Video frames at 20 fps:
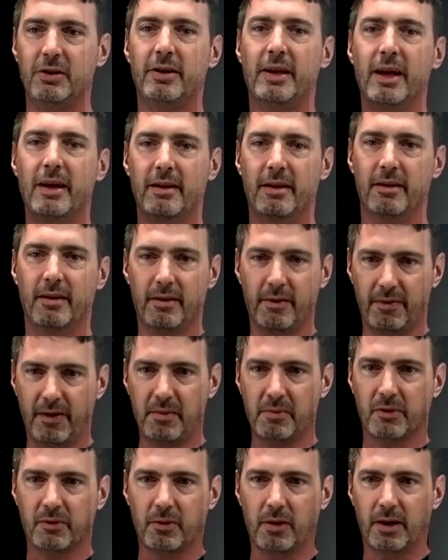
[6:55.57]
get the
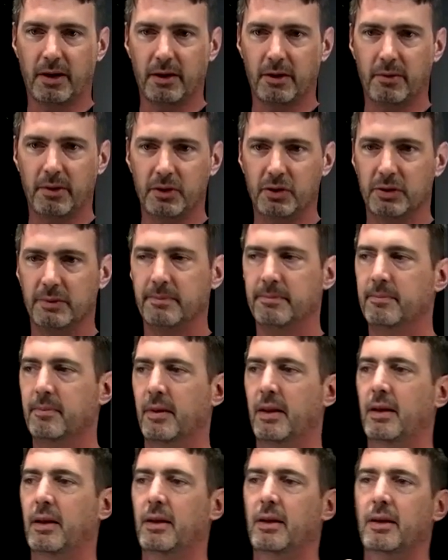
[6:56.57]
famous rocket equation.
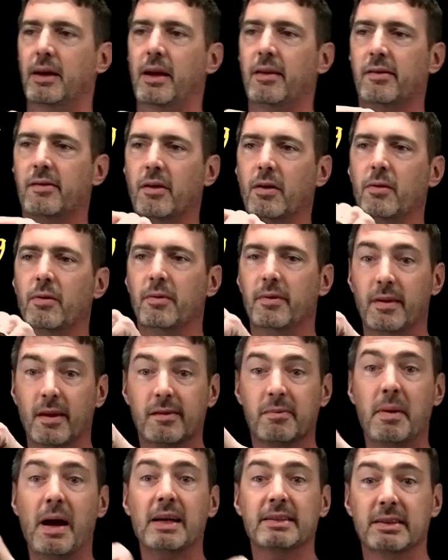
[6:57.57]
And so this
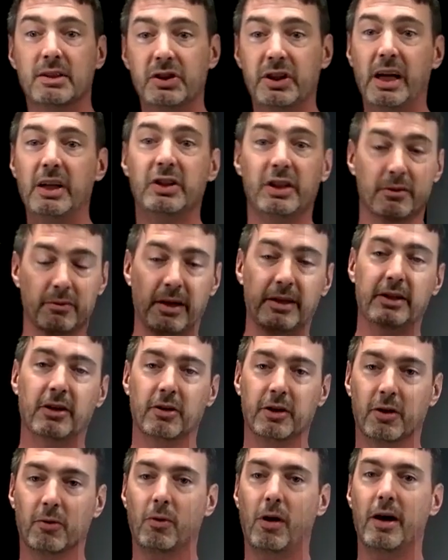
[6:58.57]
mass is changing, right?
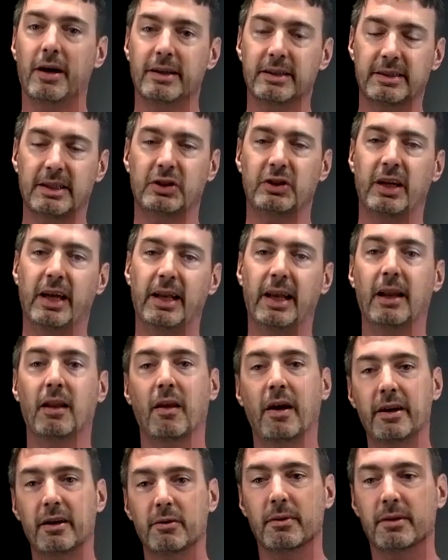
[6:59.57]
Your rocket is actually getting
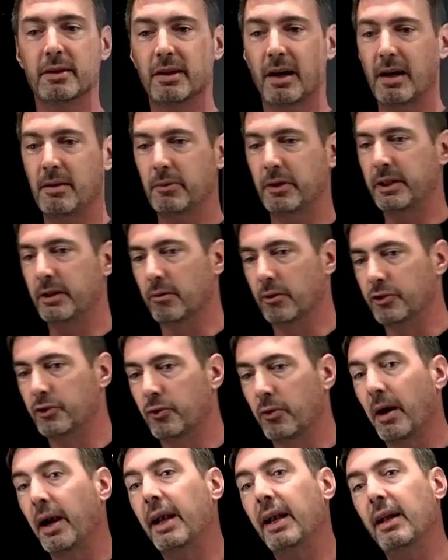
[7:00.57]
lighter time, right? You were
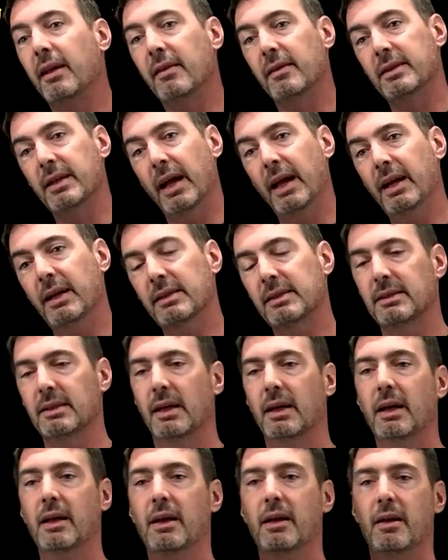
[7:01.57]
draining the tanks.
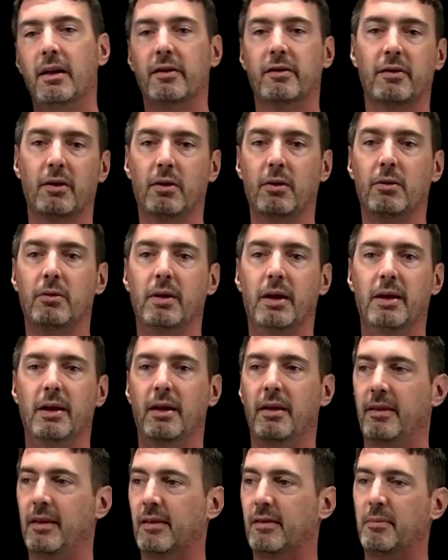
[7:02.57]
So
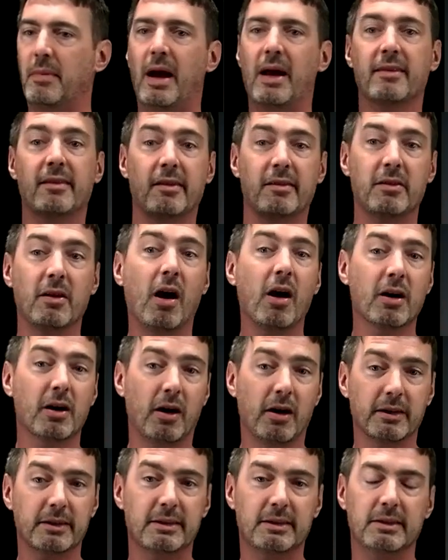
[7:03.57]
this mass is not
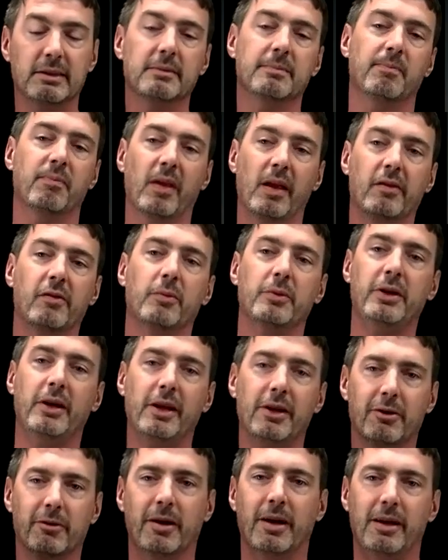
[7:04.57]
constant. And so when you
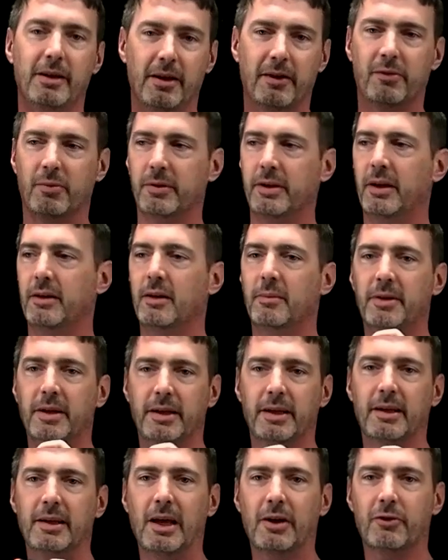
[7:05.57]
integrate, it's where you end up getting
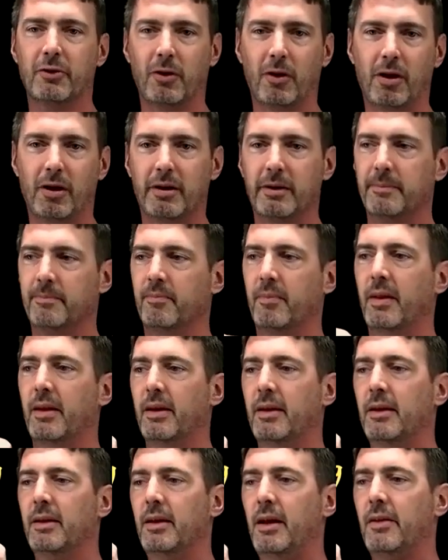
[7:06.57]
a natural log.
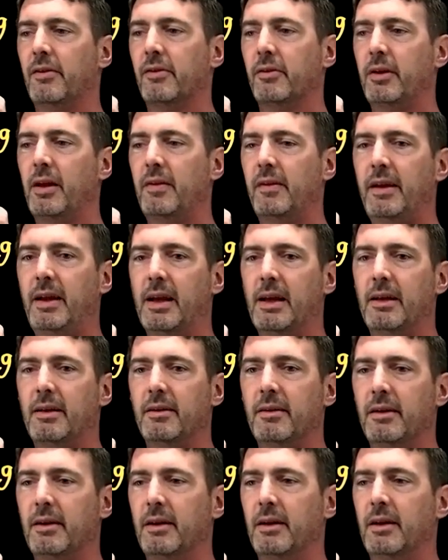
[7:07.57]
And so in the end,
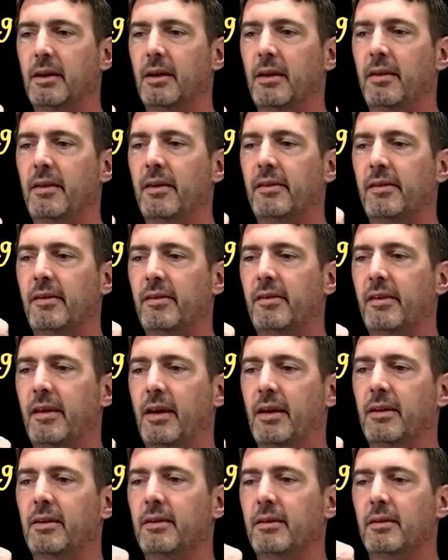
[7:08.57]
this is
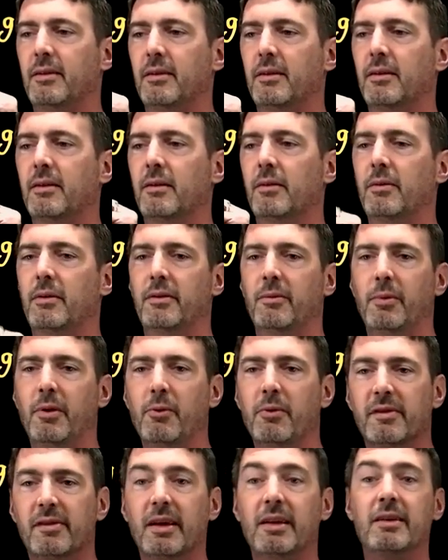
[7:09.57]
then, we would
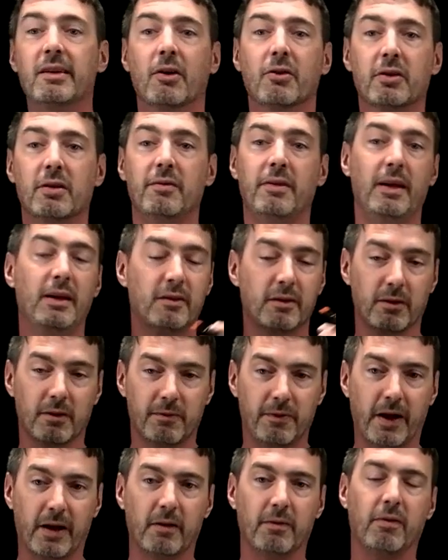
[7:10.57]
say delta V, so the
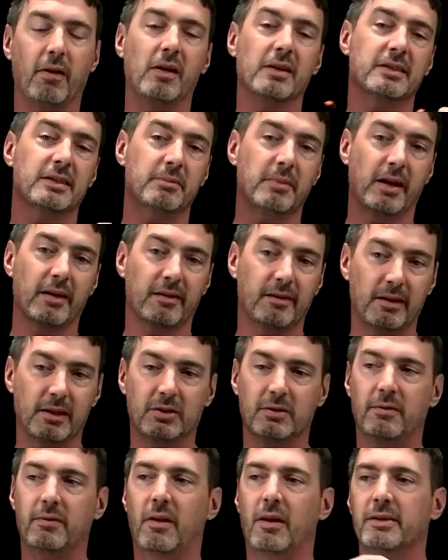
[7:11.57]
final velocity minus
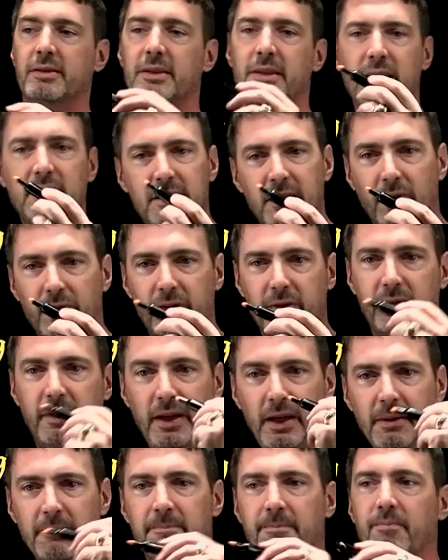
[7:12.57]
initial velocity, delta
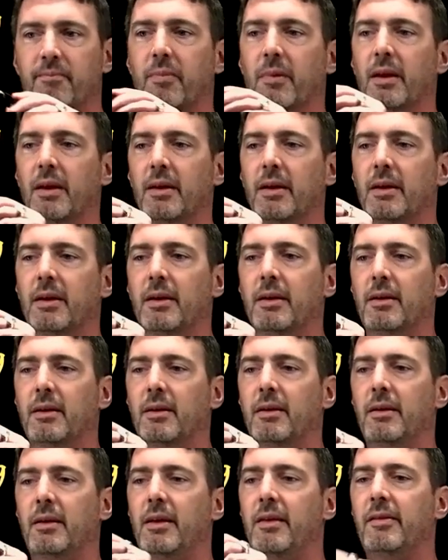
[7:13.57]
V,
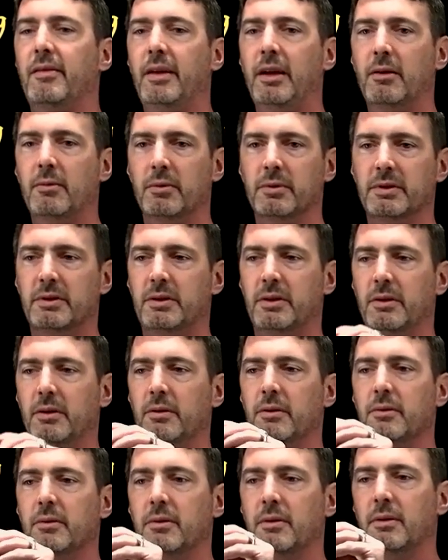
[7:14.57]
is equal to